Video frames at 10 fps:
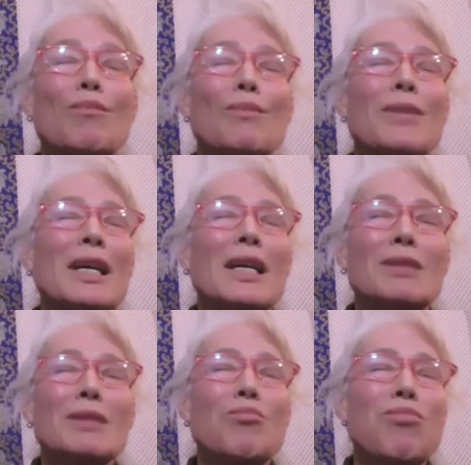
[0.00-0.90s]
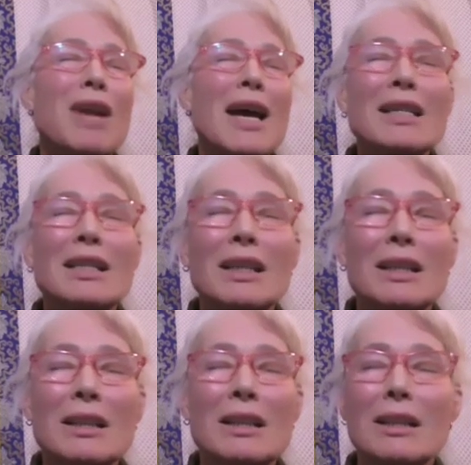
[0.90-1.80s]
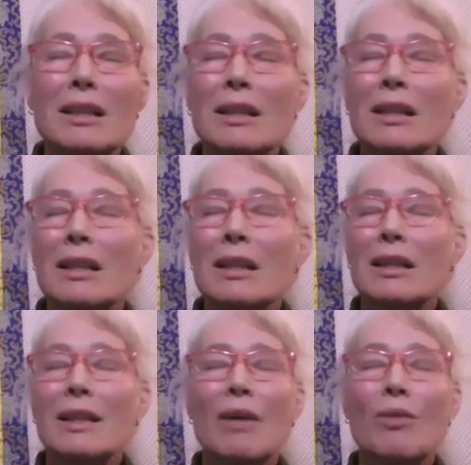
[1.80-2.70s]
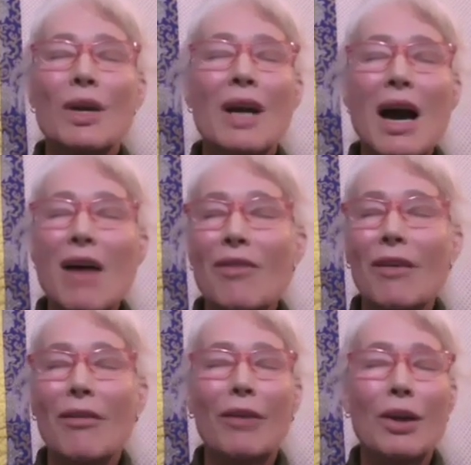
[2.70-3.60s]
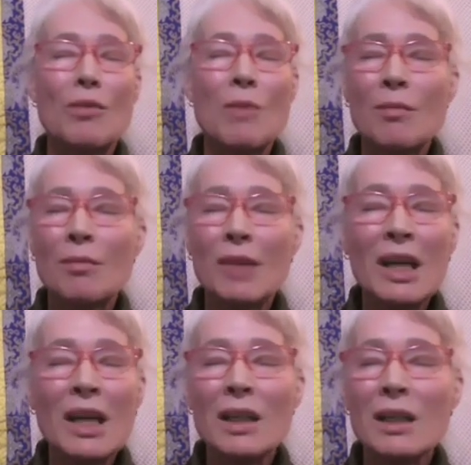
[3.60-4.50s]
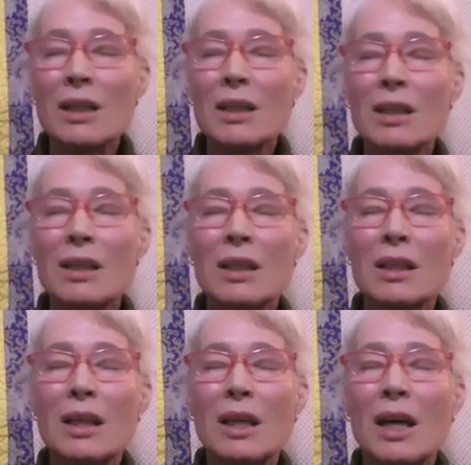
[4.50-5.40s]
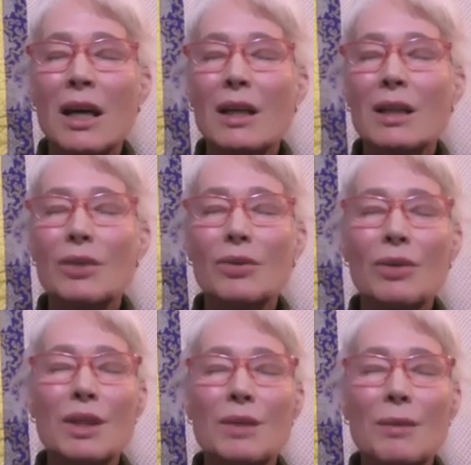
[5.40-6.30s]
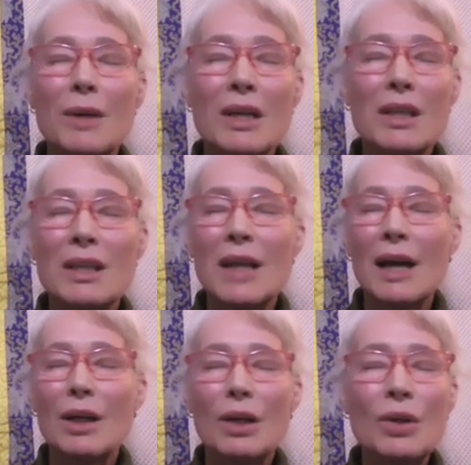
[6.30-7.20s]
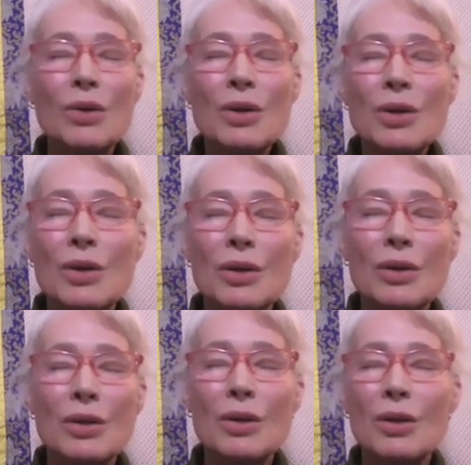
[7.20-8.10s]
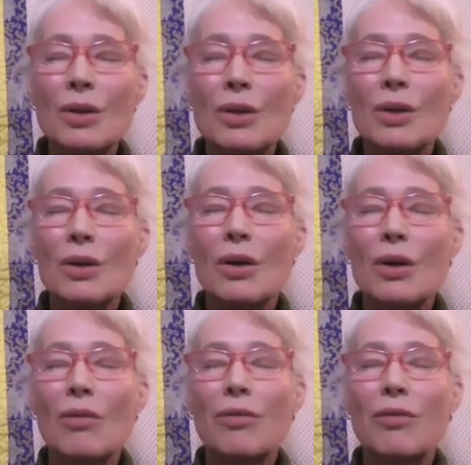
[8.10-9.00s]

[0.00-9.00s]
biggest blessings that we have of human beings is to experience that union of